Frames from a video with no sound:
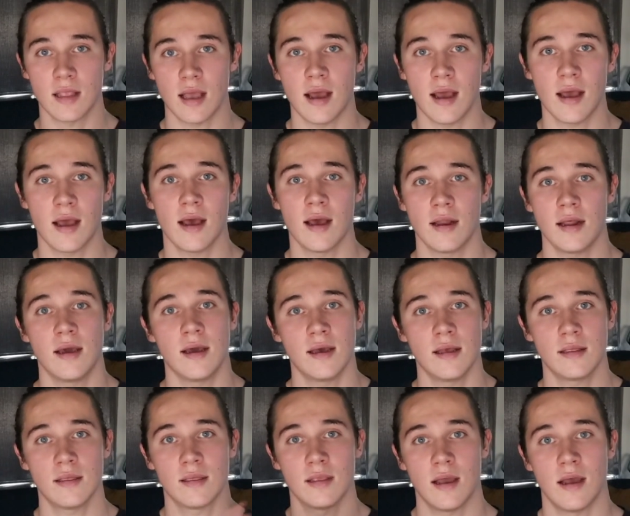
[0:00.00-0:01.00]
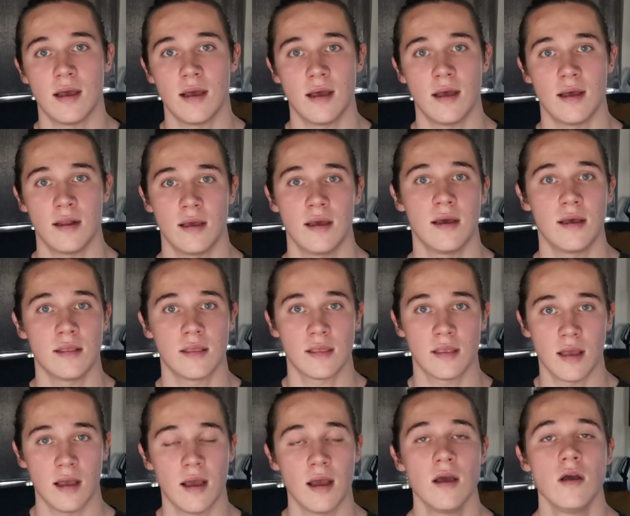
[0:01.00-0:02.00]
da da da da
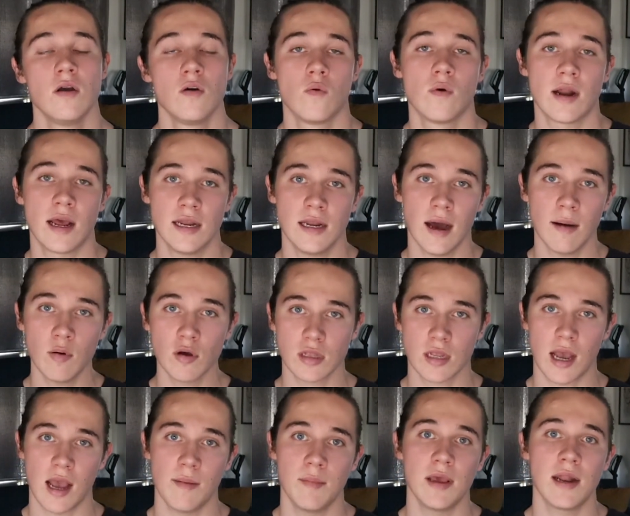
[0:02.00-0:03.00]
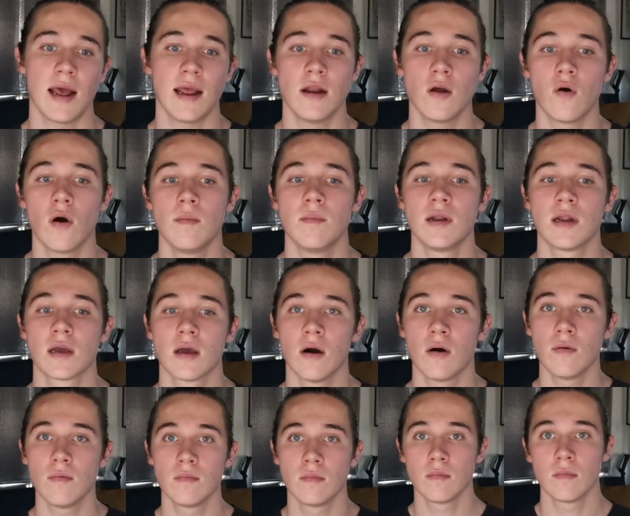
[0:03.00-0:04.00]
da, when I double time it, I know I'm gonna
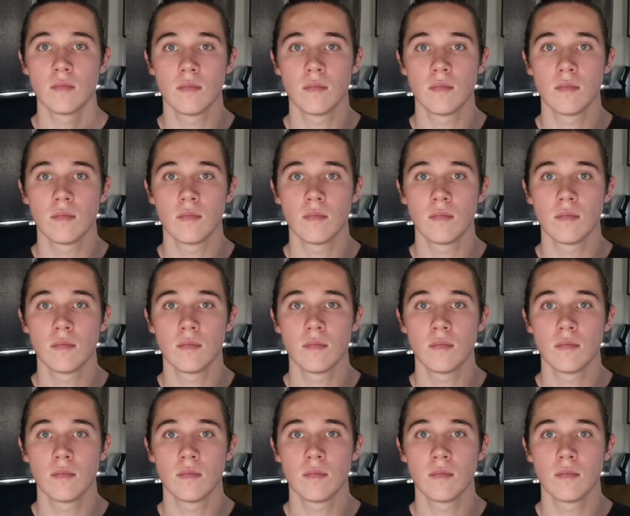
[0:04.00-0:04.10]
go.